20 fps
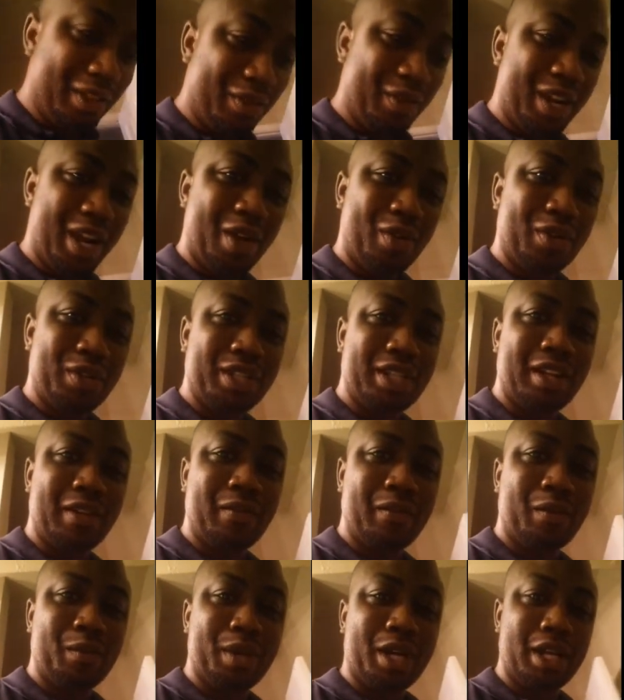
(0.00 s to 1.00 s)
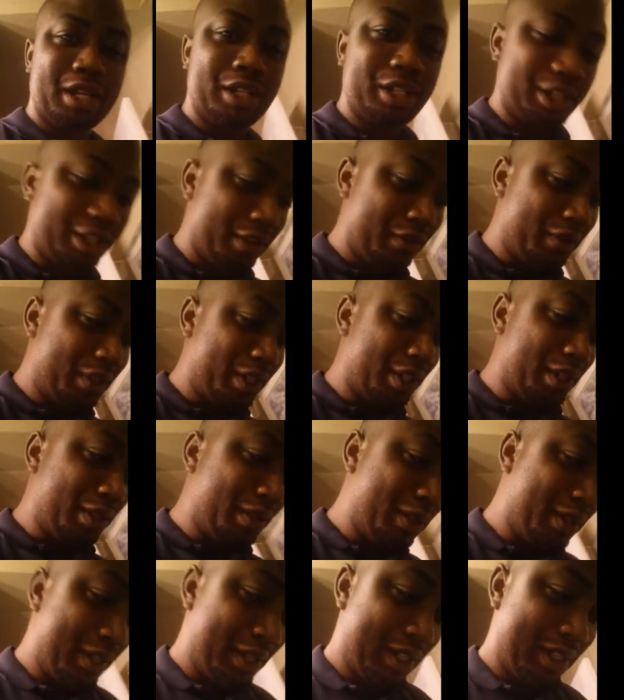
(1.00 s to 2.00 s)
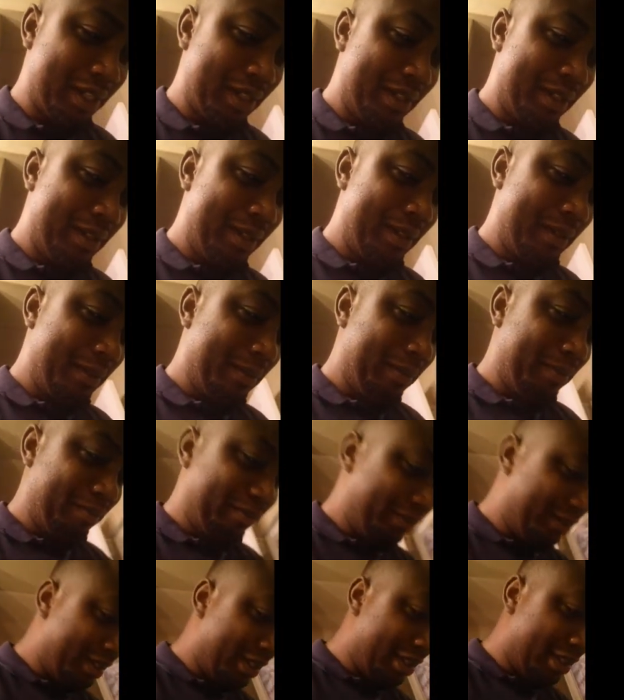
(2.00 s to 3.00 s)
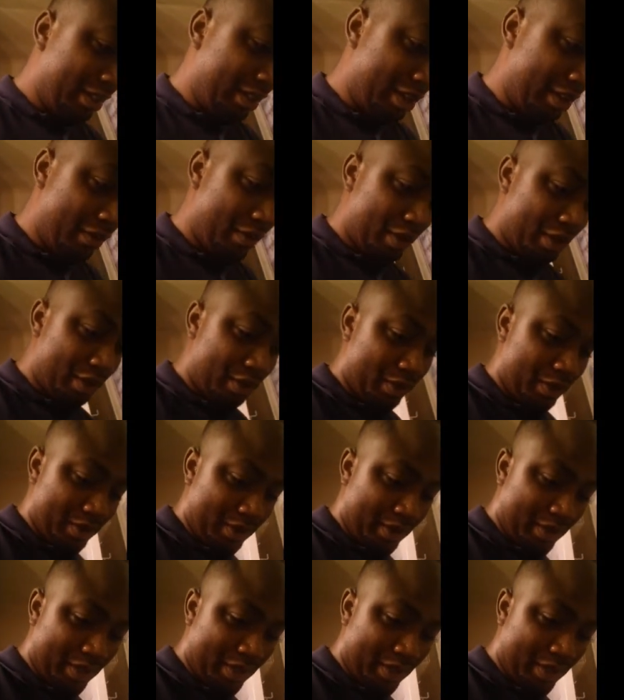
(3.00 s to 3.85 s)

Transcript: 3 hours left on my shift, so you never know.